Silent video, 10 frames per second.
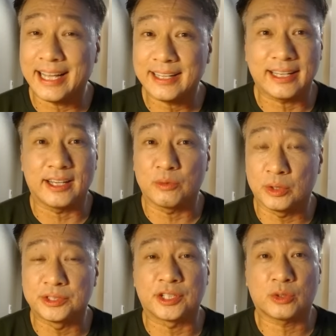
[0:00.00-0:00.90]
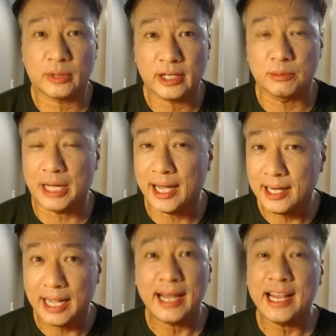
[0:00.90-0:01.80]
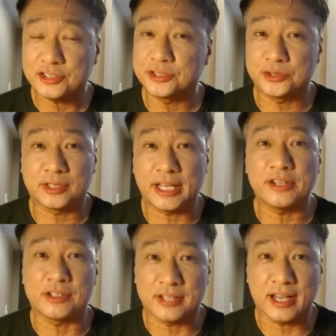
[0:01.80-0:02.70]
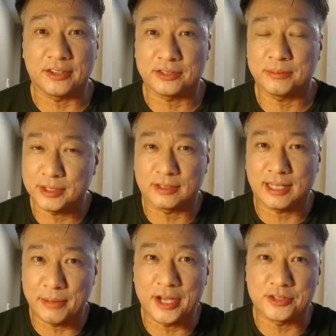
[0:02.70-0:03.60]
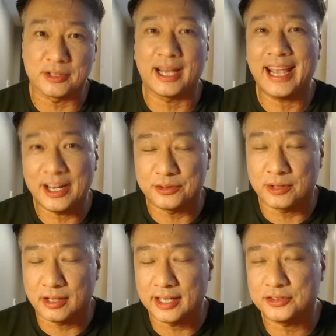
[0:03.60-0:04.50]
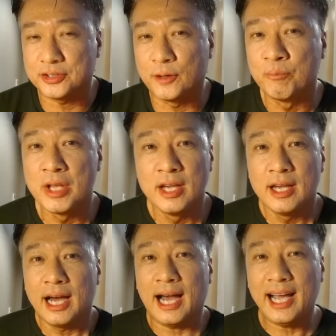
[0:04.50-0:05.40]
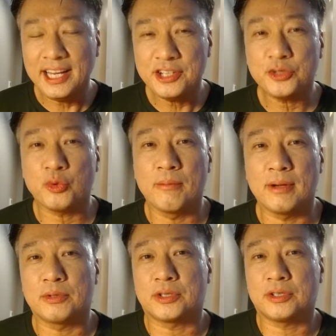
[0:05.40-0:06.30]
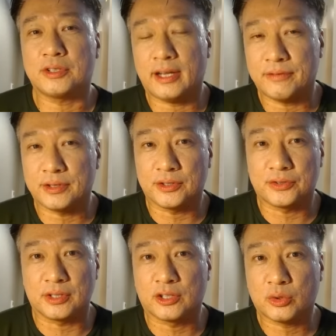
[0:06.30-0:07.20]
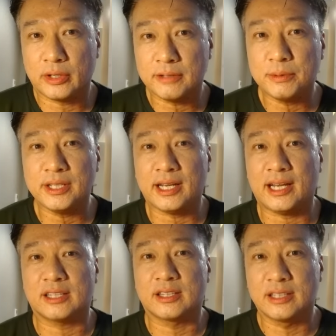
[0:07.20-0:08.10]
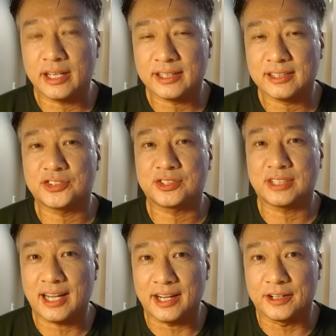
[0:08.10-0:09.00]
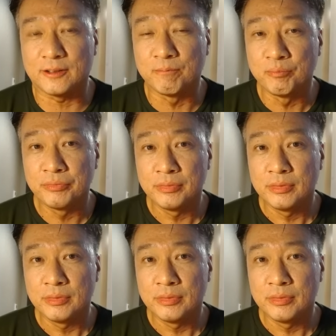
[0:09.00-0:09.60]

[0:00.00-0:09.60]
decade was incredible. I actually used to get into tennis. I mean, look, I'm Asian. I had to, all right? So I just remember her having this incredibly athletic style,